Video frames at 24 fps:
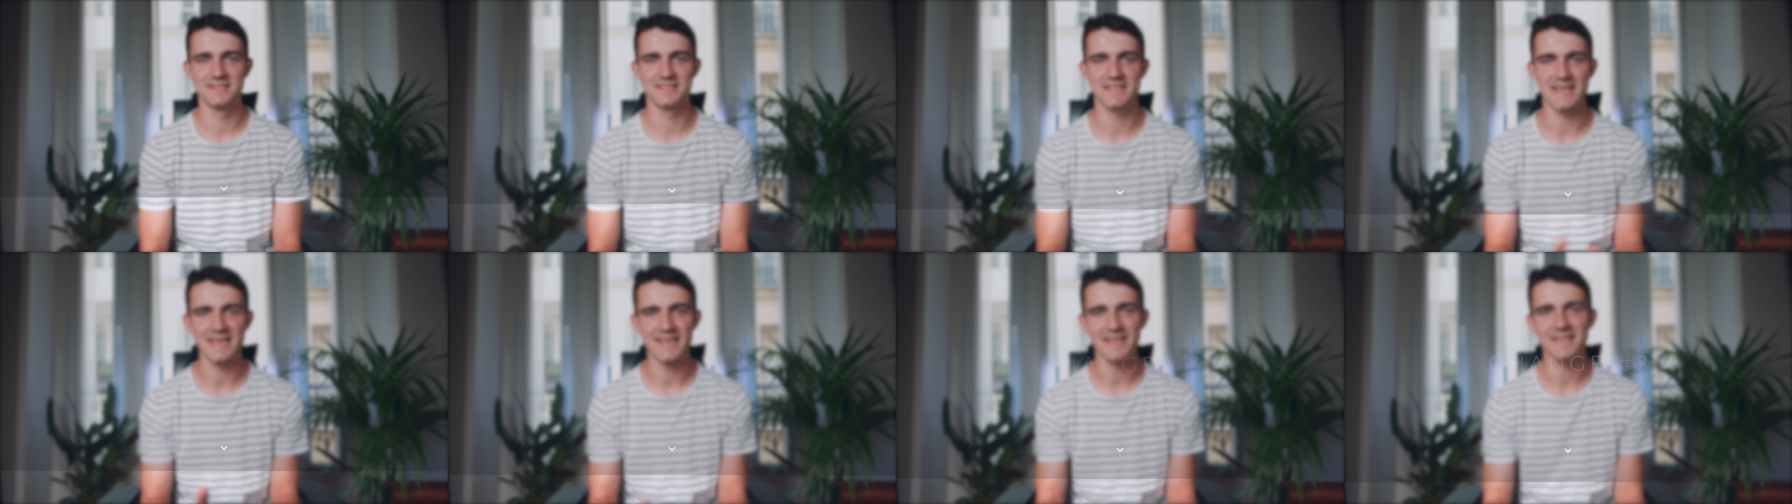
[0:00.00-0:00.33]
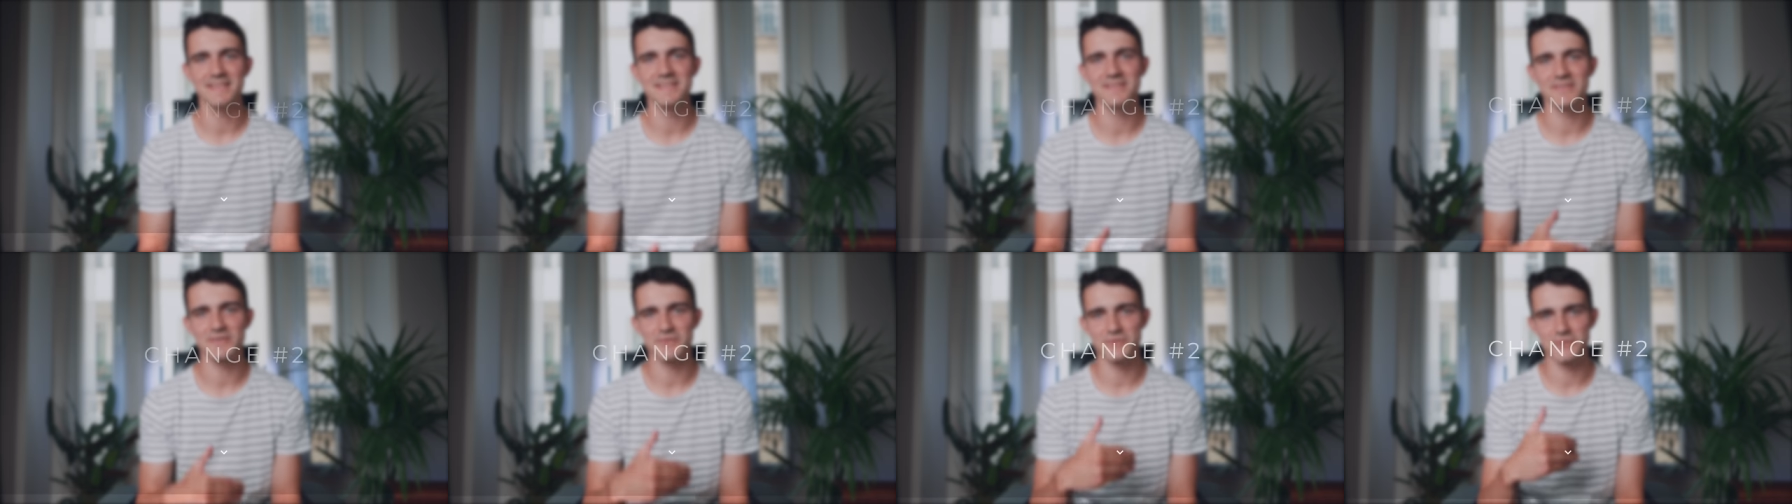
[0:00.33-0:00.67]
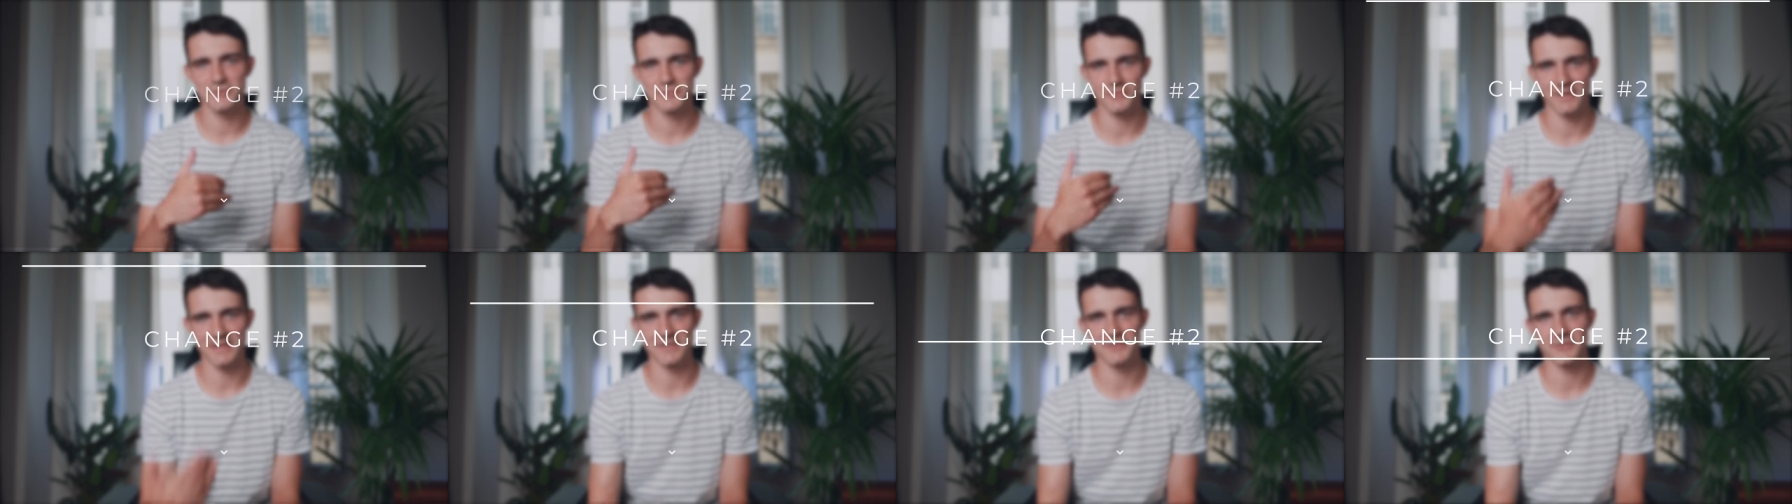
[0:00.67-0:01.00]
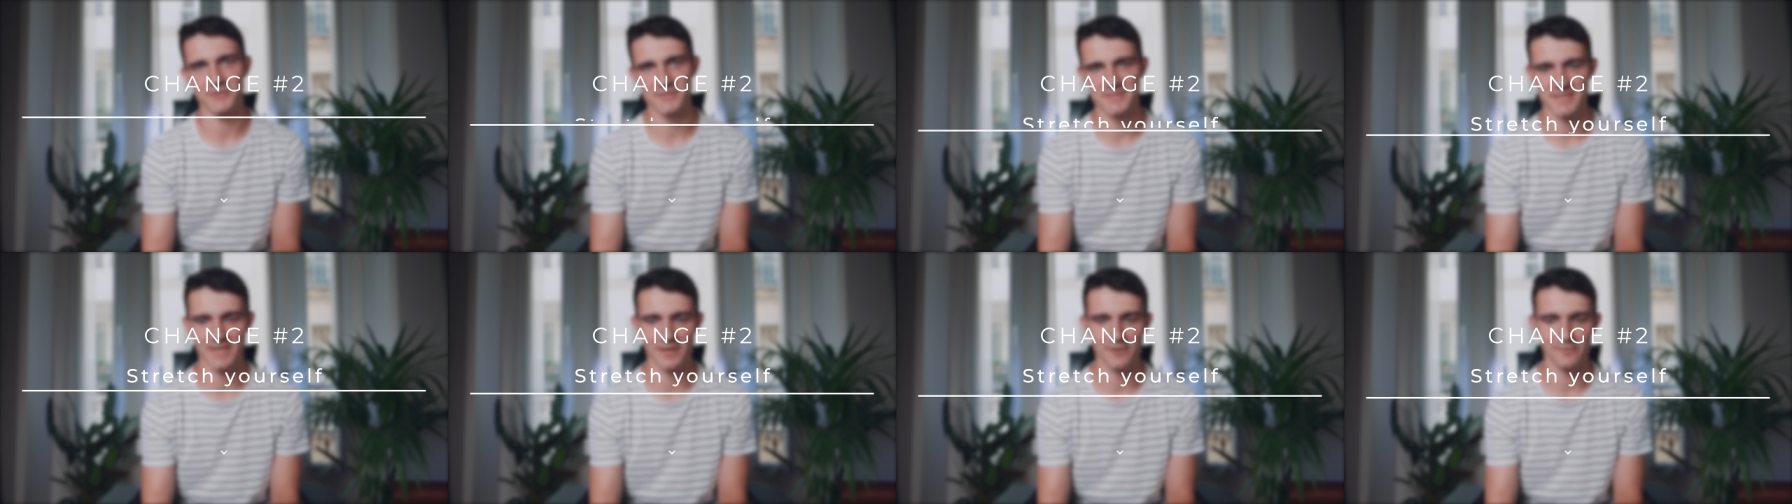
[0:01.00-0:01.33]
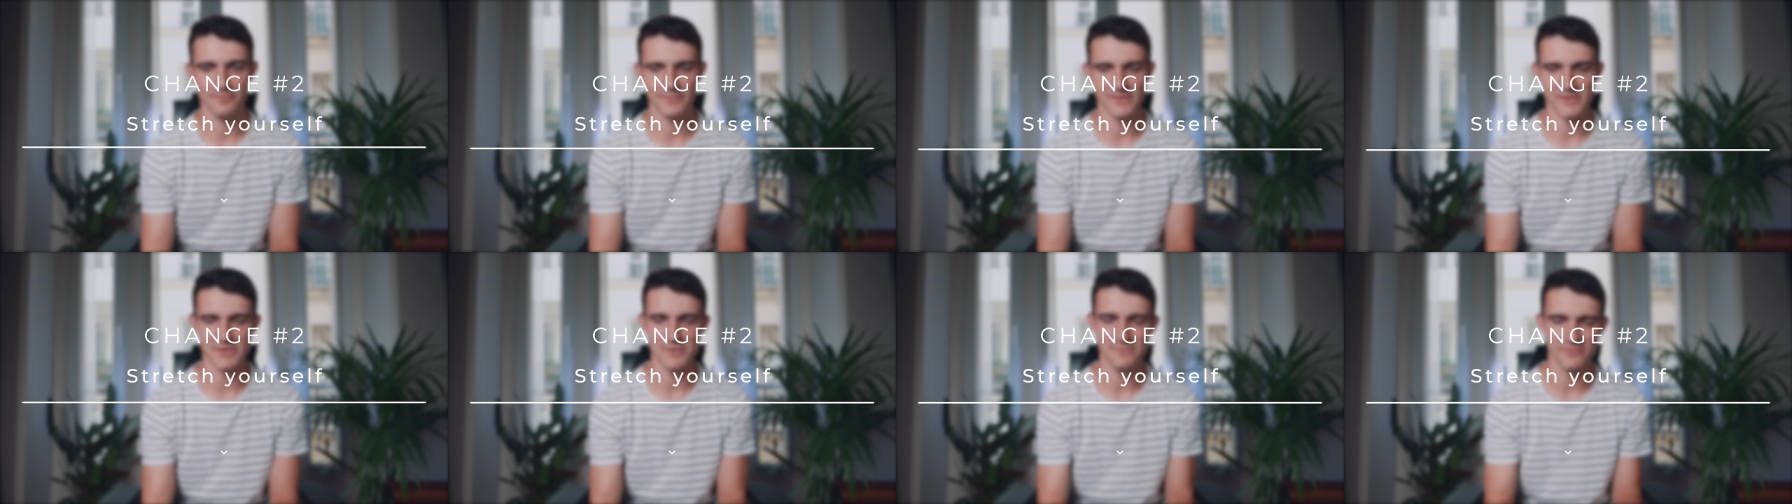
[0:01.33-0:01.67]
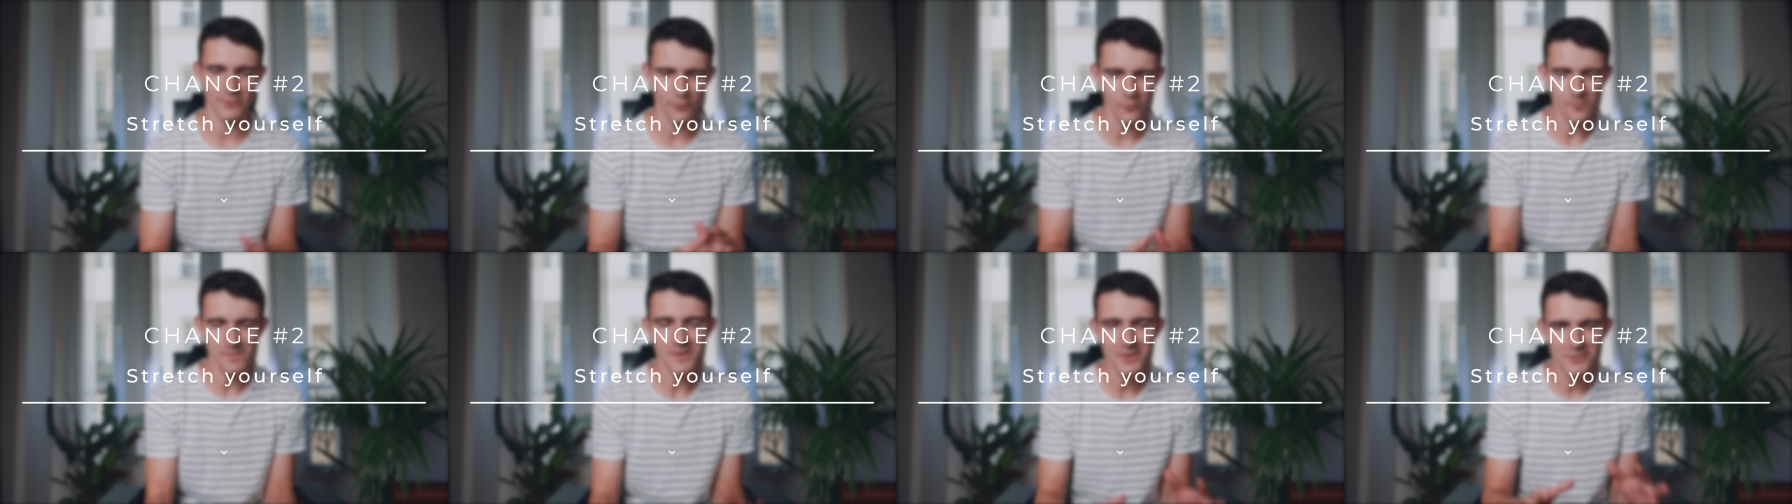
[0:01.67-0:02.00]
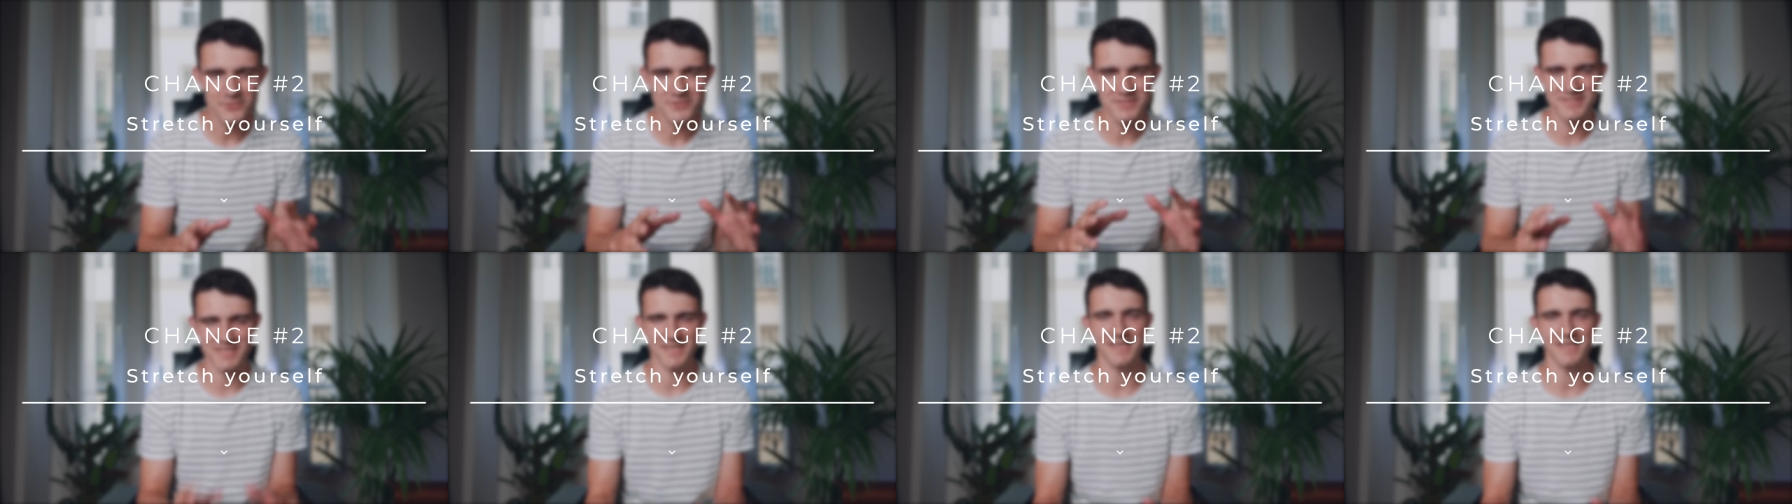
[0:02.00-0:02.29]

Second, stretch yourself. And you've almost